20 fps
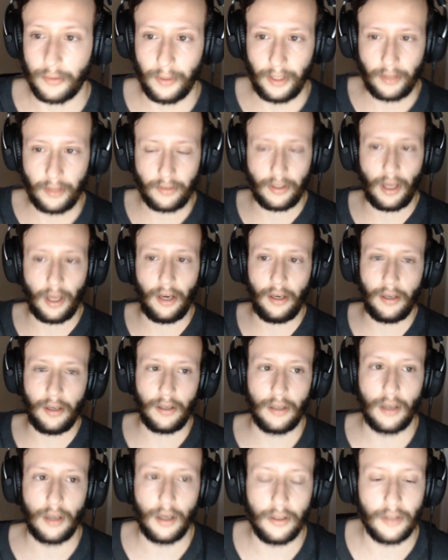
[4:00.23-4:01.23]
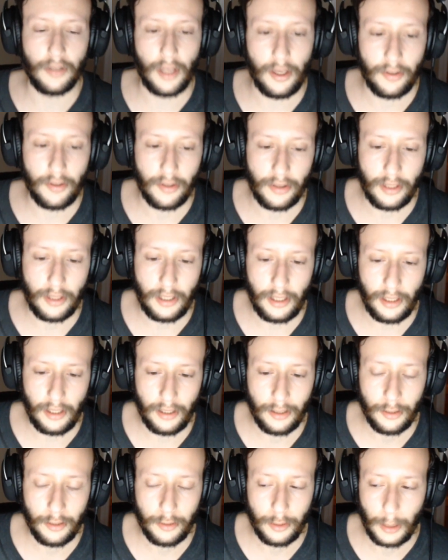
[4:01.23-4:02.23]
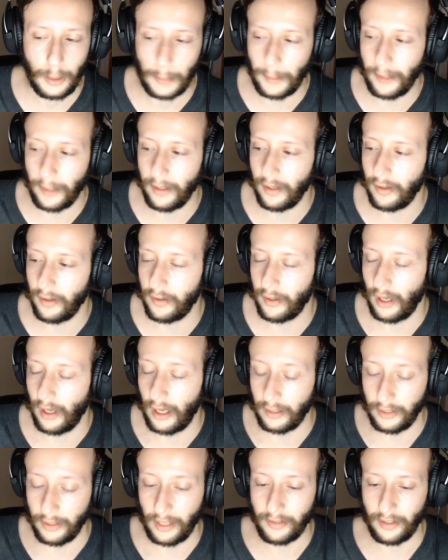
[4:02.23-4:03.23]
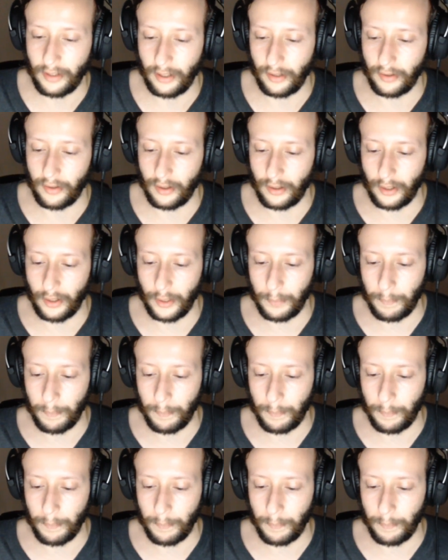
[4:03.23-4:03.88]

setting unless it is on